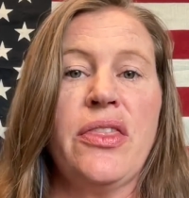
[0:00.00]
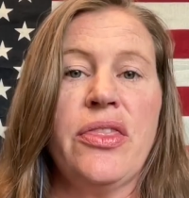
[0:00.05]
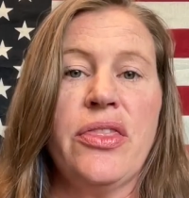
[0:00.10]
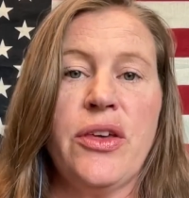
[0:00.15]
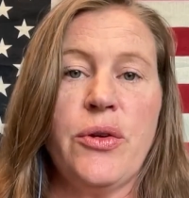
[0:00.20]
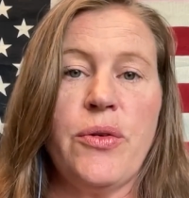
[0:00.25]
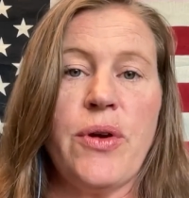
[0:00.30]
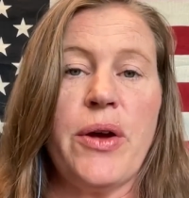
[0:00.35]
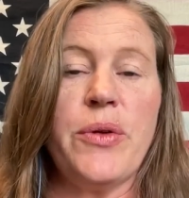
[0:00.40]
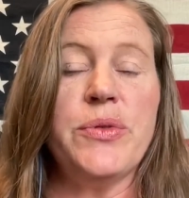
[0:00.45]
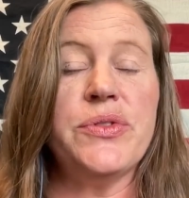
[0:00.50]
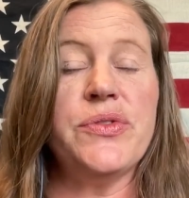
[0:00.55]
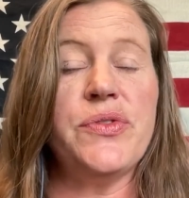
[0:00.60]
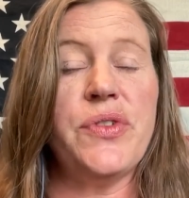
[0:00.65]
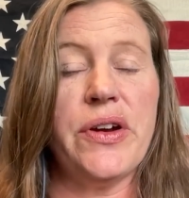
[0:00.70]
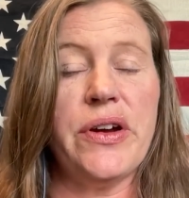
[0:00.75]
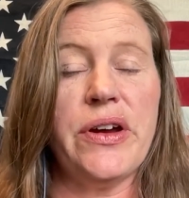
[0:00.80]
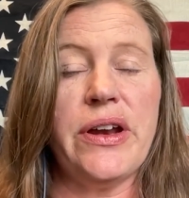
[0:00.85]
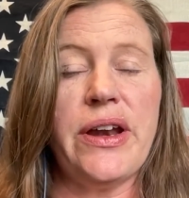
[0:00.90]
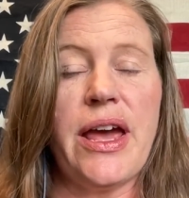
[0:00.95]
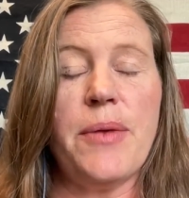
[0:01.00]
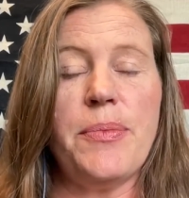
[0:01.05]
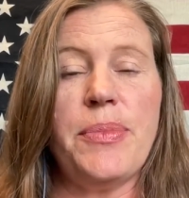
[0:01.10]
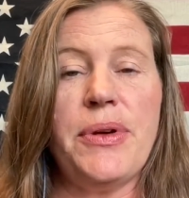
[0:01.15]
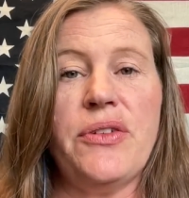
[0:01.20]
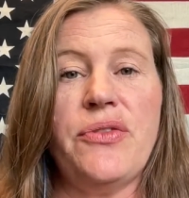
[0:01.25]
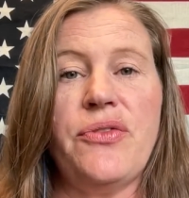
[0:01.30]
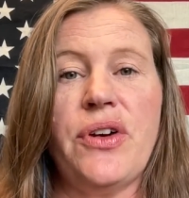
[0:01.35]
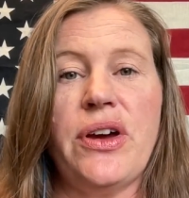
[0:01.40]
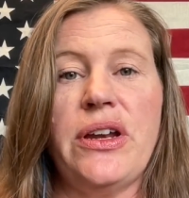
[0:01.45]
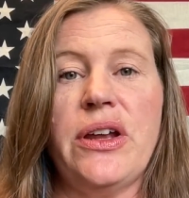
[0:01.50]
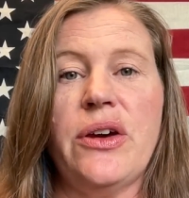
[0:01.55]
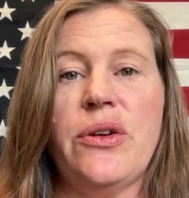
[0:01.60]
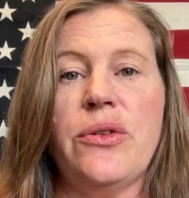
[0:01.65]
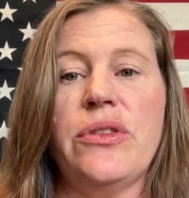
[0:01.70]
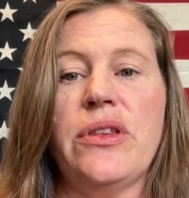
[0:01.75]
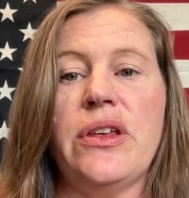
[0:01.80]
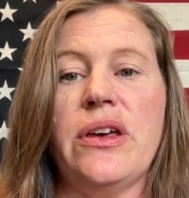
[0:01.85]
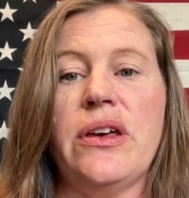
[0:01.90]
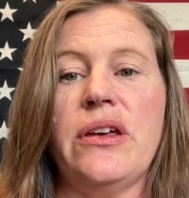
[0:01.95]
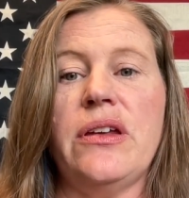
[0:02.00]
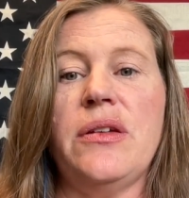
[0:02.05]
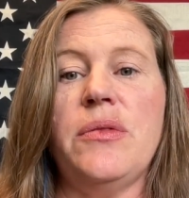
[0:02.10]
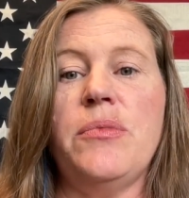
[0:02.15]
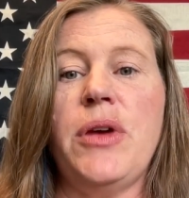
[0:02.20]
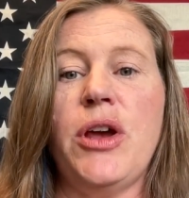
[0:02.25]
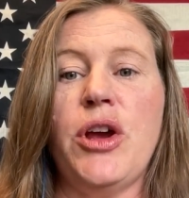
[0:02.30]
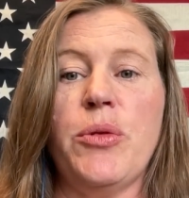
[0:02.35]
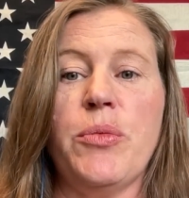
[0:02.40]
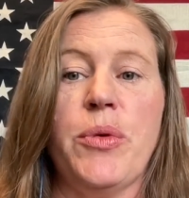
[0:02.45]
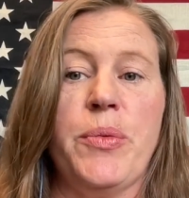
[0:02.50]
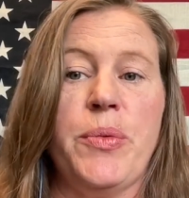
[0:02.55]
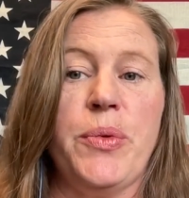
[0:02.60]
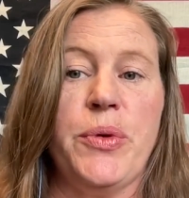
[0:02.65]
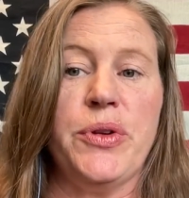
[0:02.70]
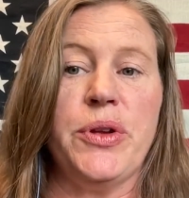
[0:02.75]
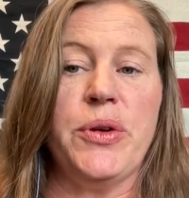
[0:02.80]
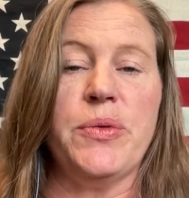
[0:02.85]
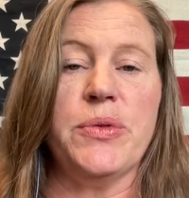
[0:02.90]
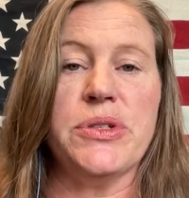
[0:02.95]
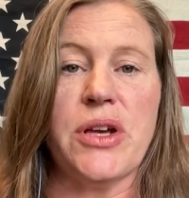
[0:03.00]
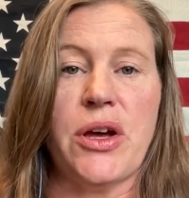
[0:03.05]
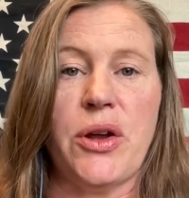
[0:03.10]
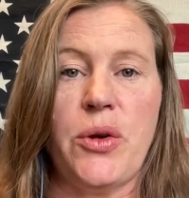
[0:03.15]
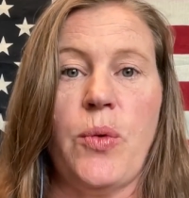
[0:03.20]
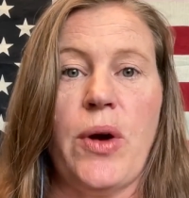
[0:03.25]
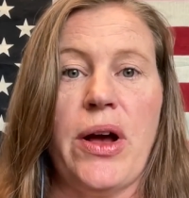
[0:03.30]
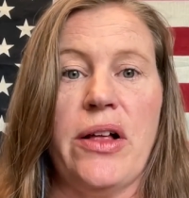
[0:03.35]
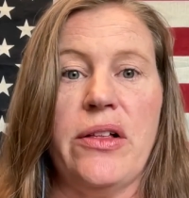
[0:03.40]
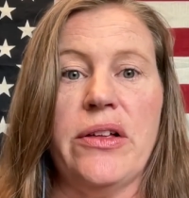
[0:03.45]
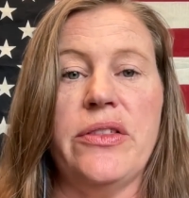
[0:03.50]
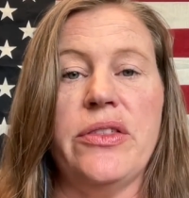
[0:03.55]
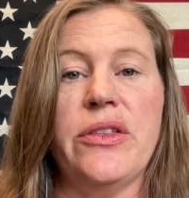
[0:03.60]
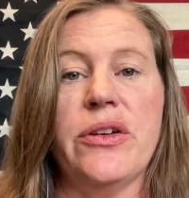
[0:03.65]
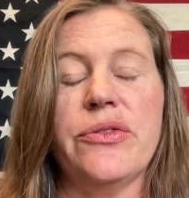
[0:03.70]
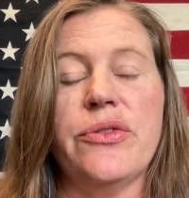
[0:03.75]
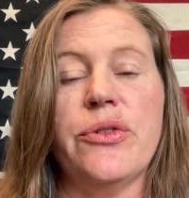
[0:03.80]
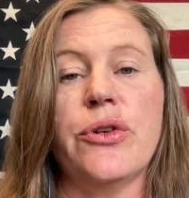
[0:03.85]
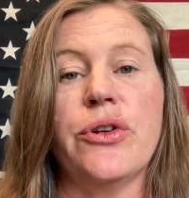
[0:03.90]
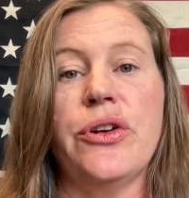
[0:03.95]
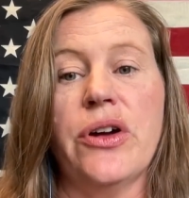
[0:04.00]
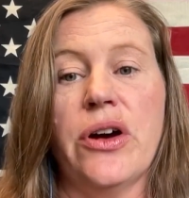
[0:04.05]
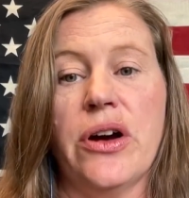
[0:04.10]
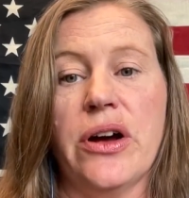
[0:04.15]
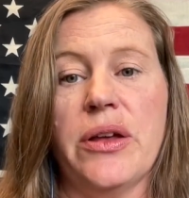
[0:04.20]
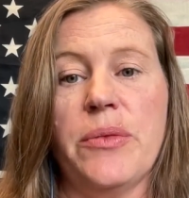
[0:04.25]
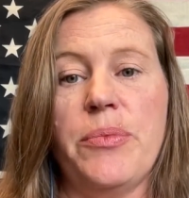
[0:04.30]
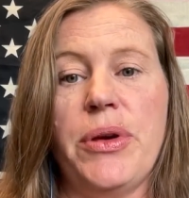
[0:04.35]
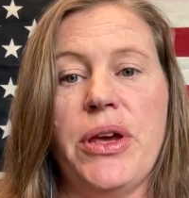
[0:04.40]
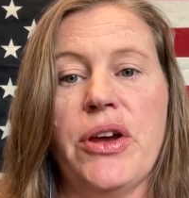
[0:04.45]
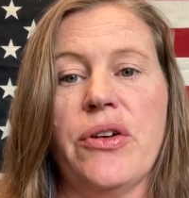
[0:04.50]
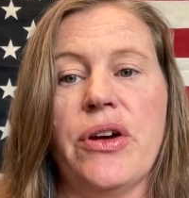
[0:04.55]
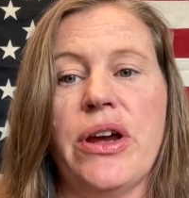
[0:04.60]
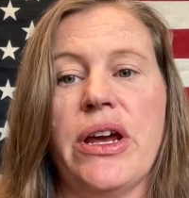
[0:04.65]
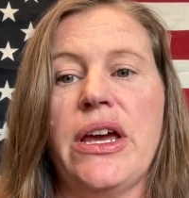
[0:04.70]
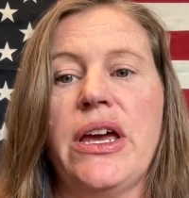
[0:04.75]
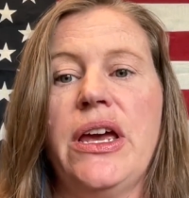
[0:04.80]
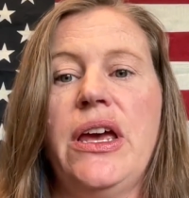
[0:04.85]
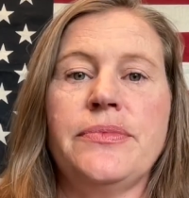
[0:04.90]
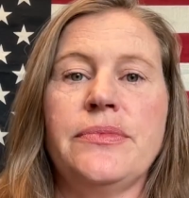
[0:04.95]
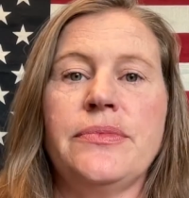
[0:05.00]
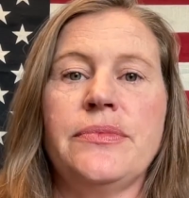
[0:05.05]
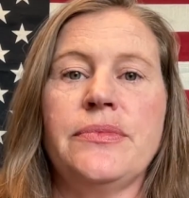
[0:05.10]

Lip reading: The crowd was very unhappy to find out that Mayor Mabolde was unwell and therefore not appearing.